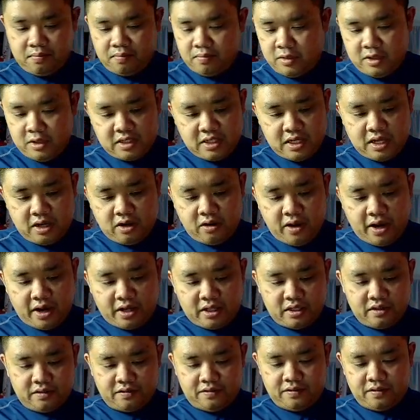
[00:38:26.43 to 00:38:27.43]
This
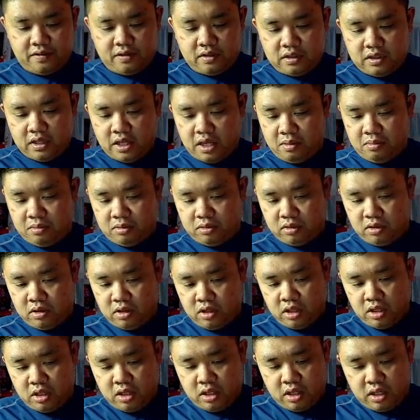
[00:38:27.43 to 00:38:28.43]
interactive label
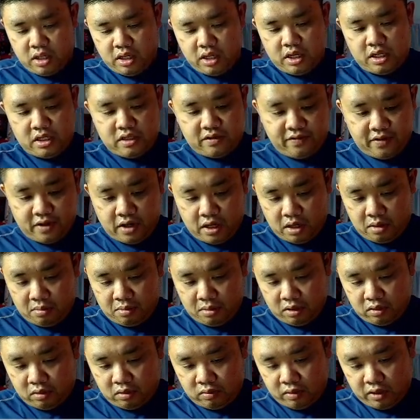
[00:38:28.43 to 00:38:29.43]
is
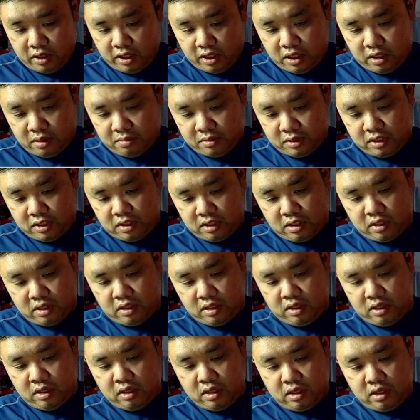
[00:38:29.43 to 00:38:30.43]
phenomenal when it comes to
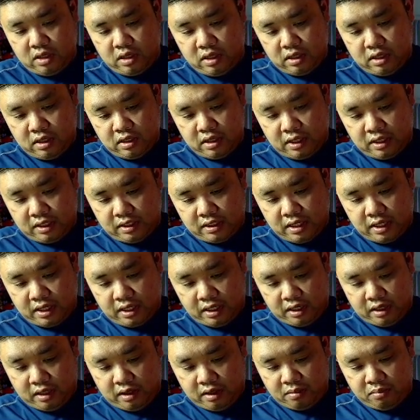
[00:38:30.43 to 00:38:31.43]
things that
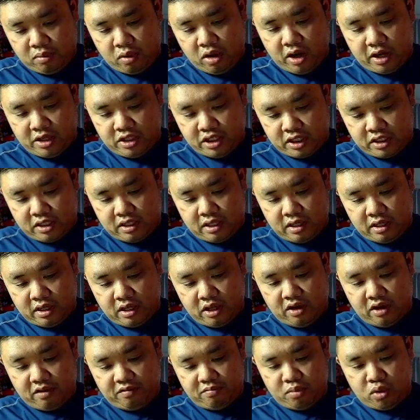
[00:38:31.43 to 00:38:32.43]
projects that
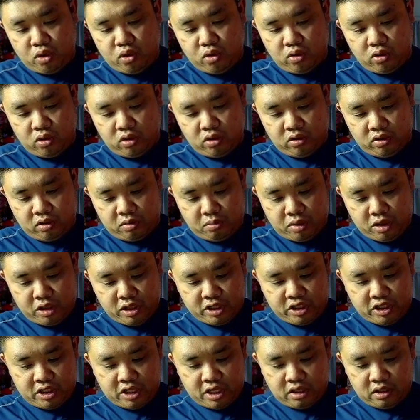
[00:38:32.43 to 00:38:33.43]
you have pull and
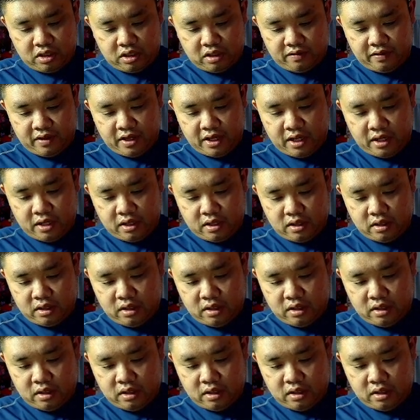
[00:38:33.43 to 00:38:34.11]
push and all of that.